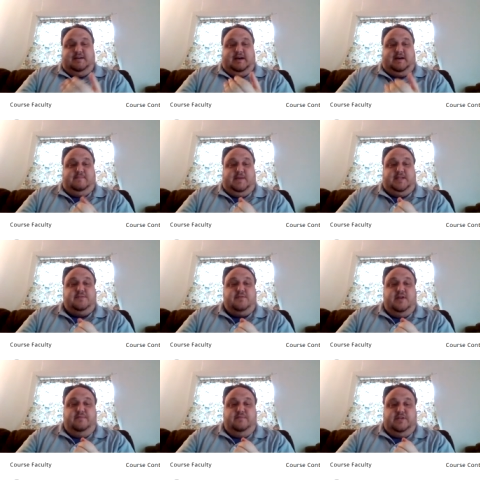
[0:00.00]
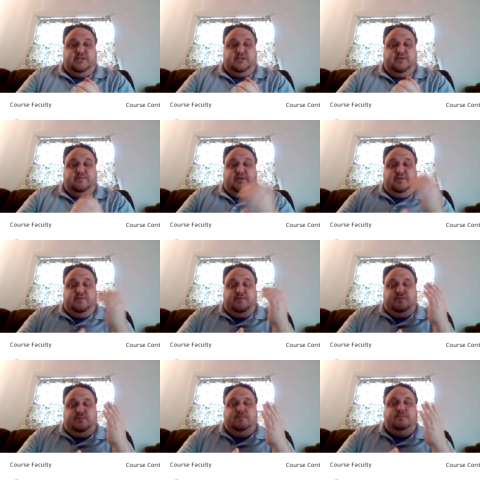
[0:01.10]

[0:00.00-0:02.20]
uh, my screen, which is showing you